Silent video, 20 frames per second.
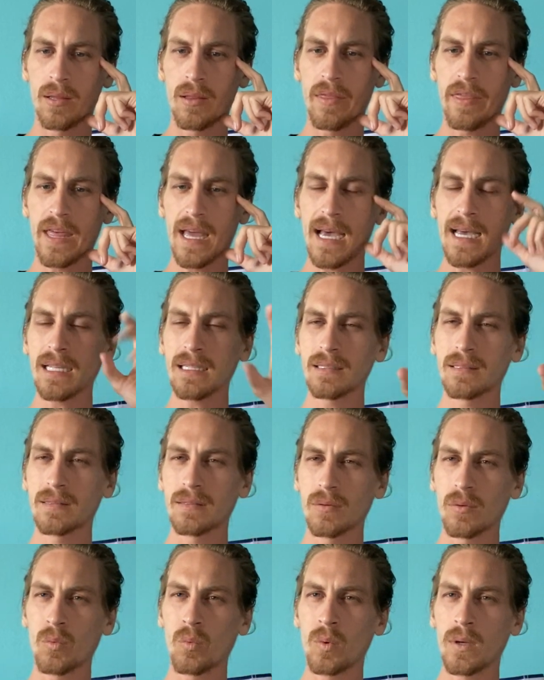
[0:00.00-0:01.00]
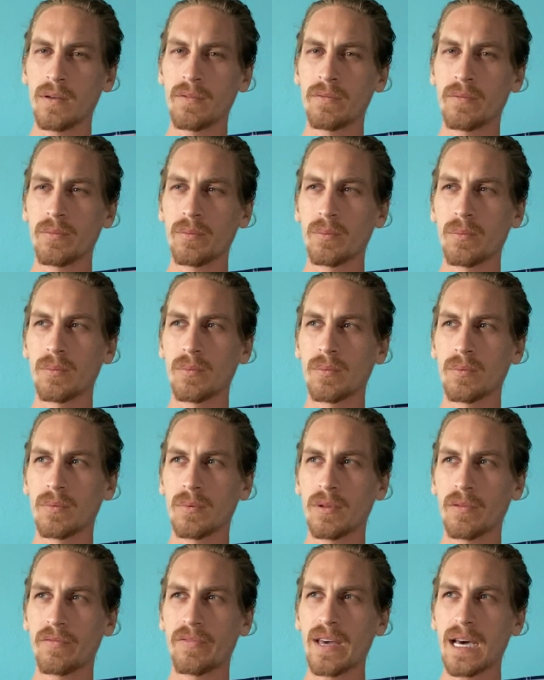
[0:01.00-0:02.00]
that with
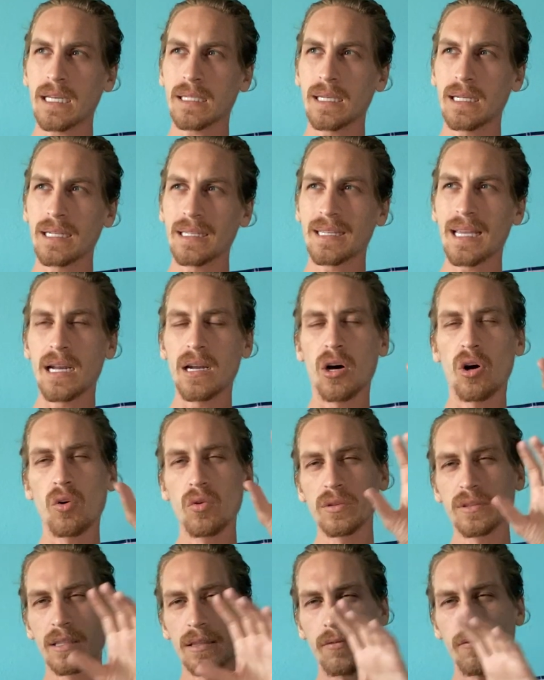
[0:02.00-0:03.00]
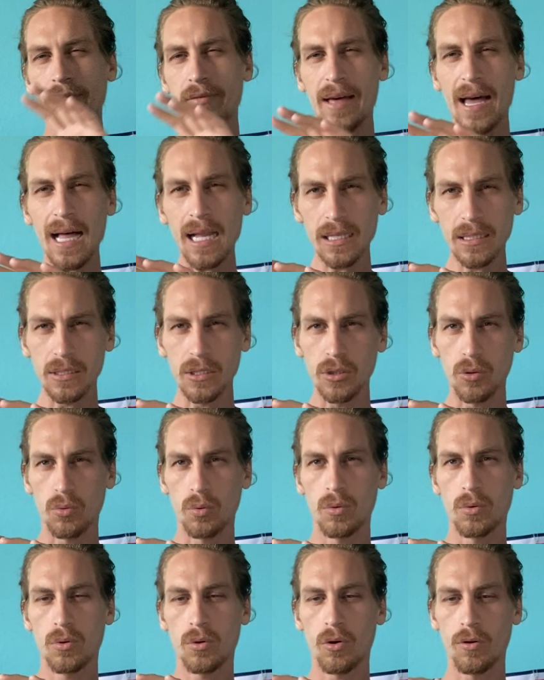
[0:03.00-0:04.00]
the fact that it kind of holds its value
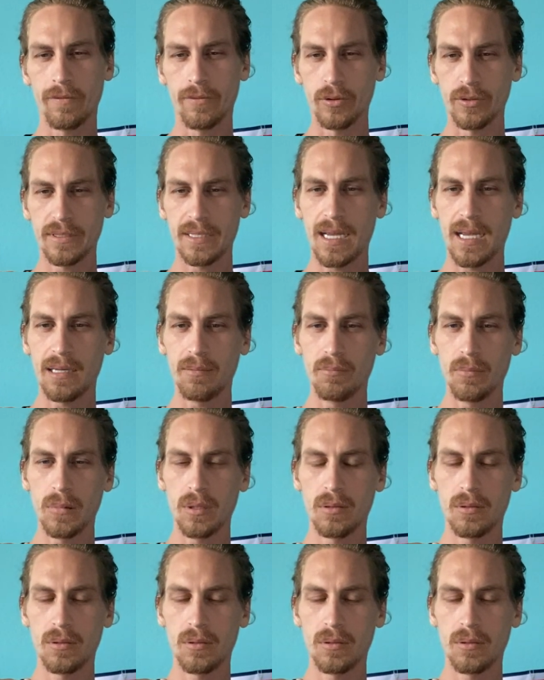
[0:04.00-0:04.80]
over time.